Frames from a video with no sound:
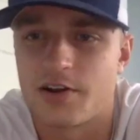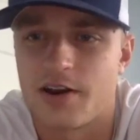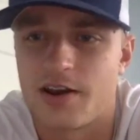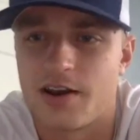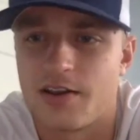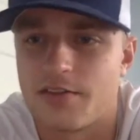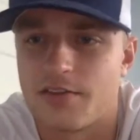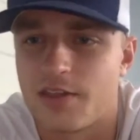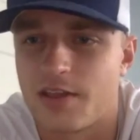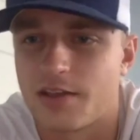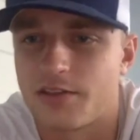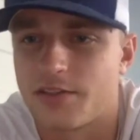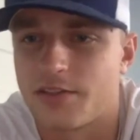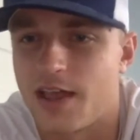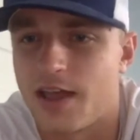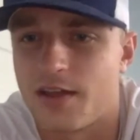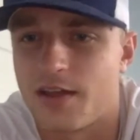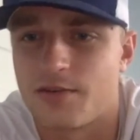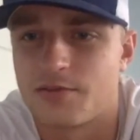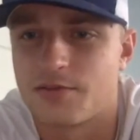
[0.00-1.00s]
anything
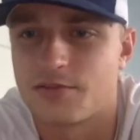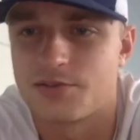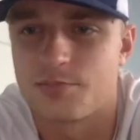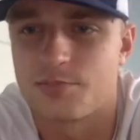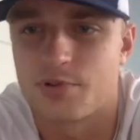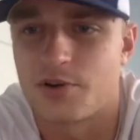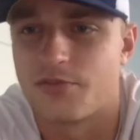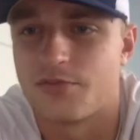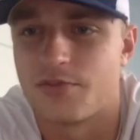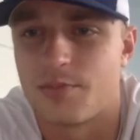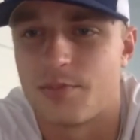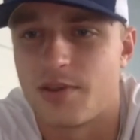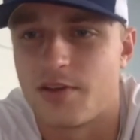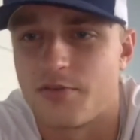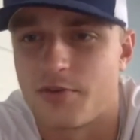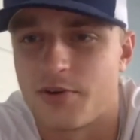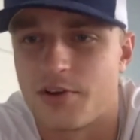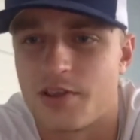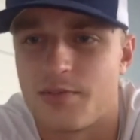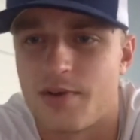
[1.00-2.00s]
that proved to be
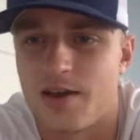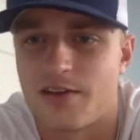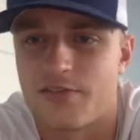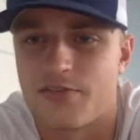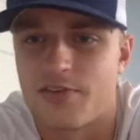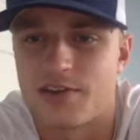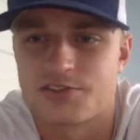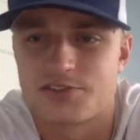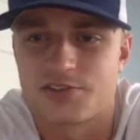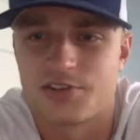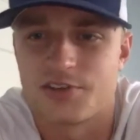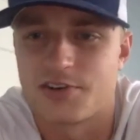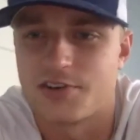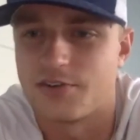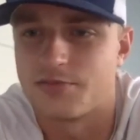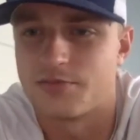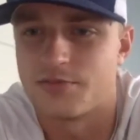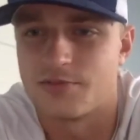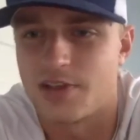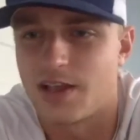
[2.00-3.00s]
really beneficial and
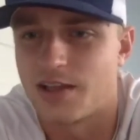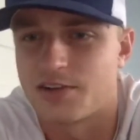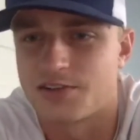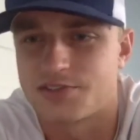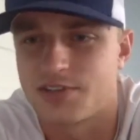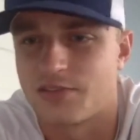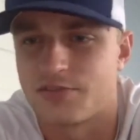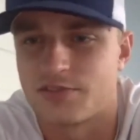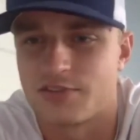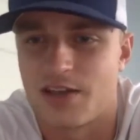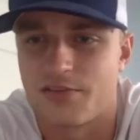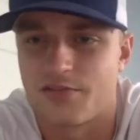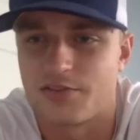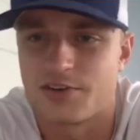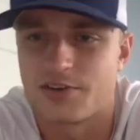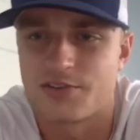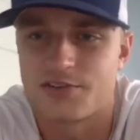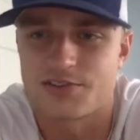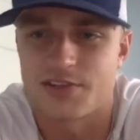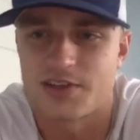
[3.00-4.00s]
you tell yourself to
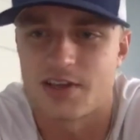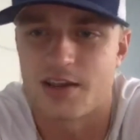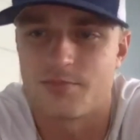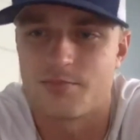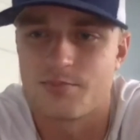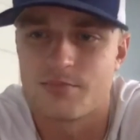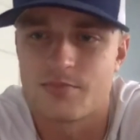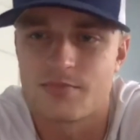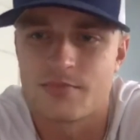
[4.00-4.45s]
definitely do the same?